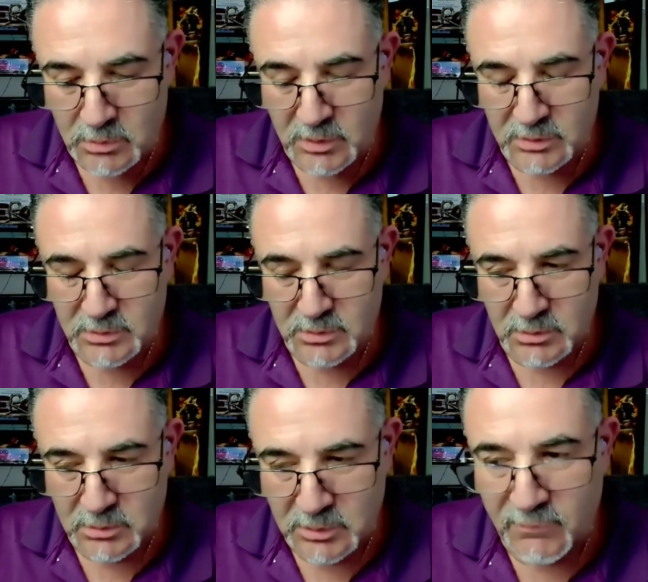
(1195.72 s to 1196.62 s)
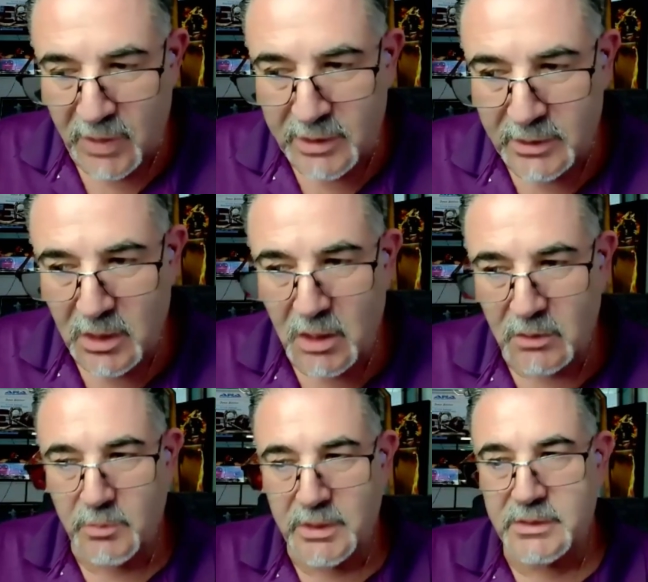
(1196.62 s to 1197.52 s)
This divide and
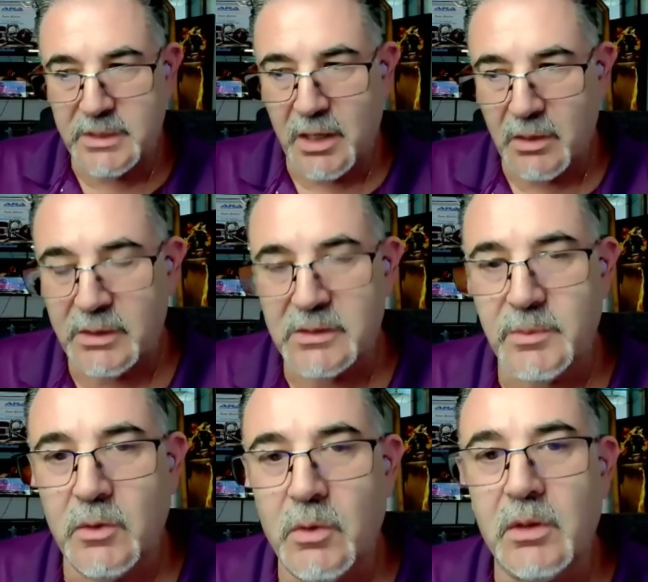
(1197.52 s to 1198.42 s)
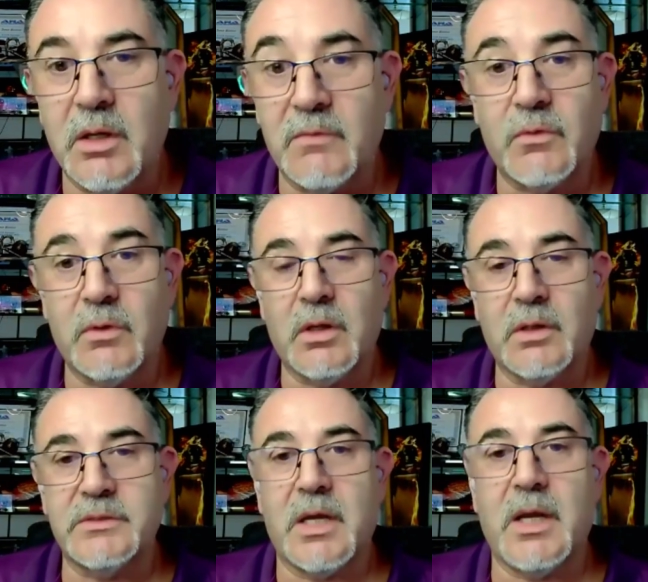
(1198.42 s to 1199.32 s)
conquer mentality has been going on for a
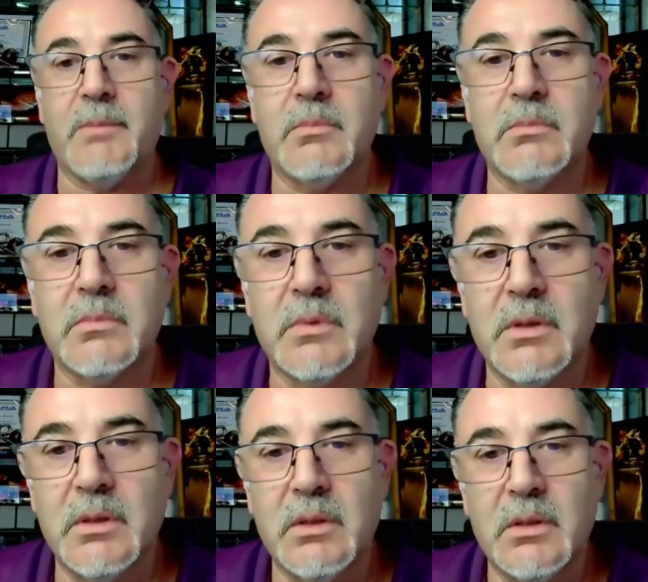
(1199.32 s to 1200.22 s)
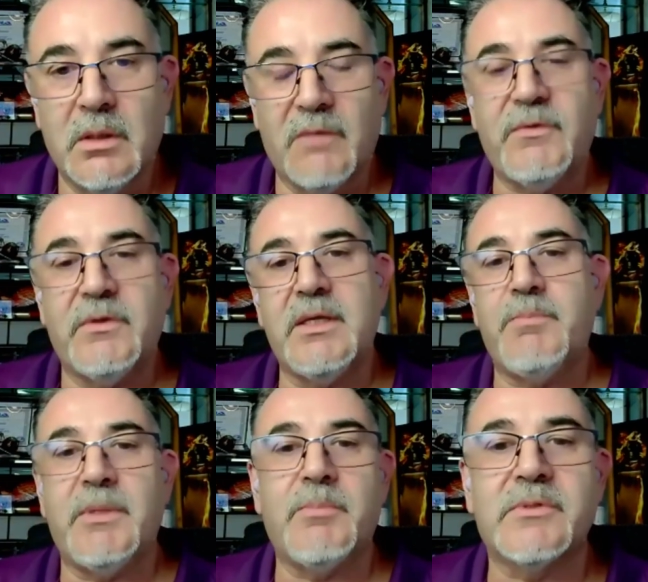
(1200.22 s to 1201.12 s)
long time. If you
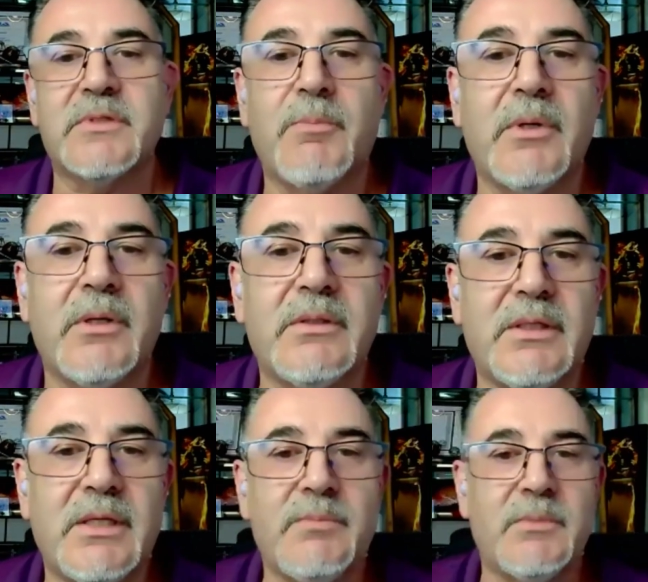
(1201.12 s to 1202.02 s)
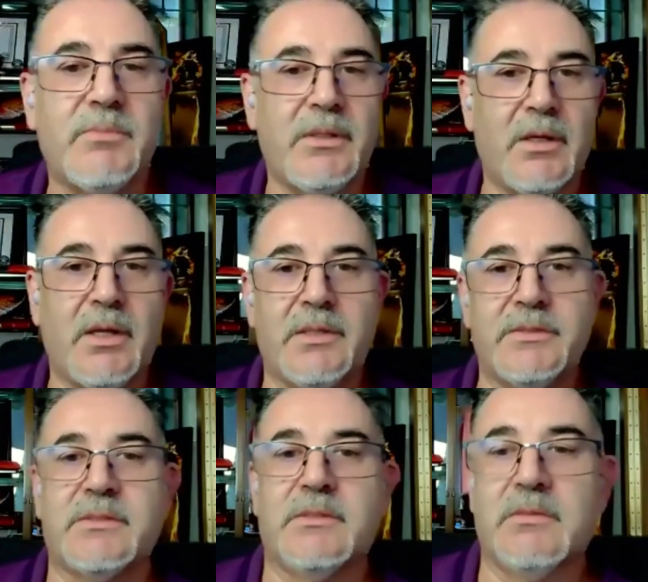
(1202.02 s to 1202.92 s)
keep people separate and you keep the
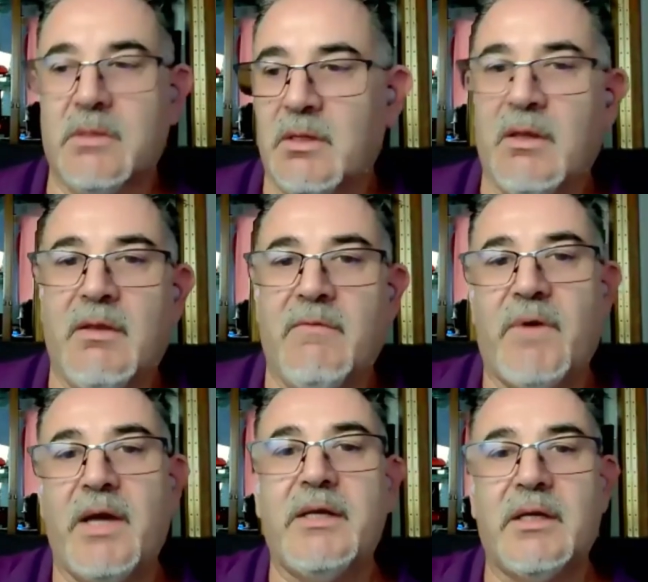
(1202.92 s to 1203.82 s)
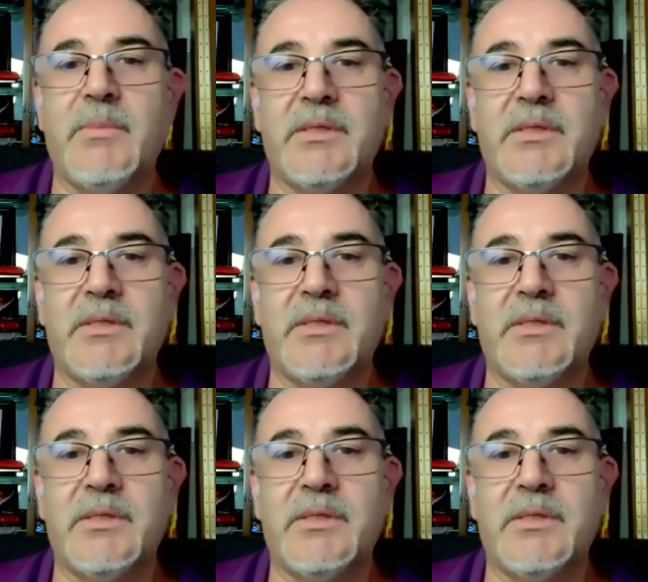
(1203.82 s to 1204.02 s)
peons fighting